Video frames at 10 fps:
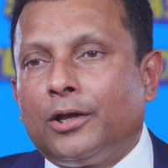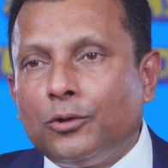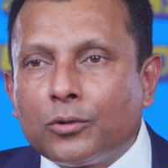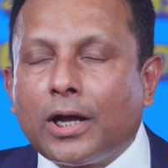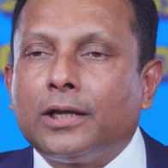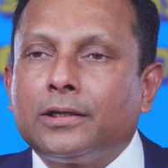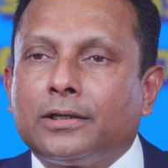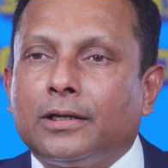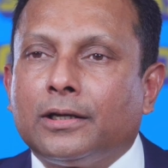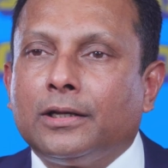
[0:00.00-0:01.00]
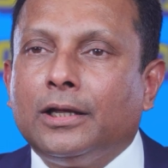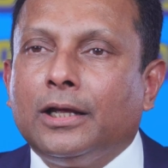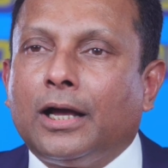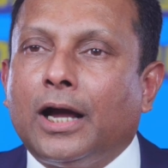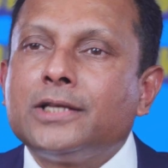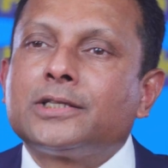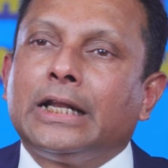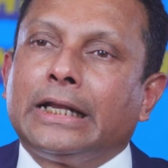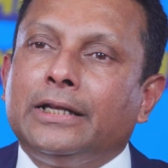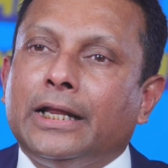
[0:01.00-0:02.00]
You can't
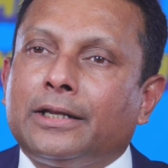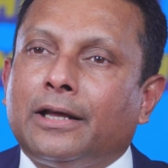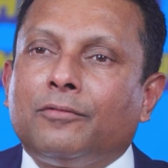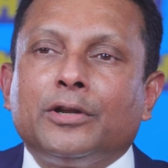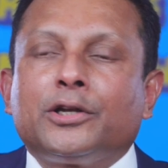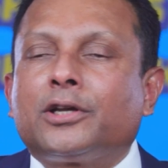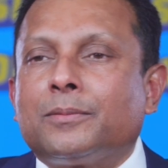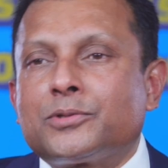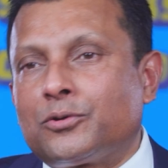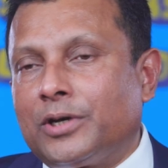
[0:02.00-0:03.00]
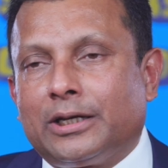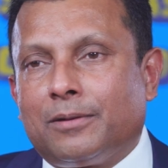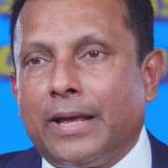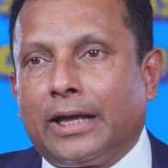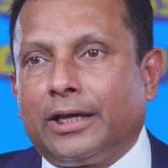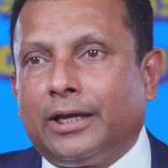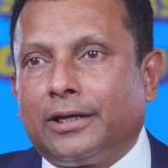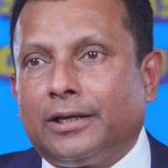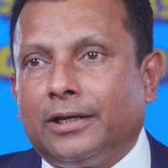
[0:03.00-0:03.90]
isolate data when it comes to retail banking.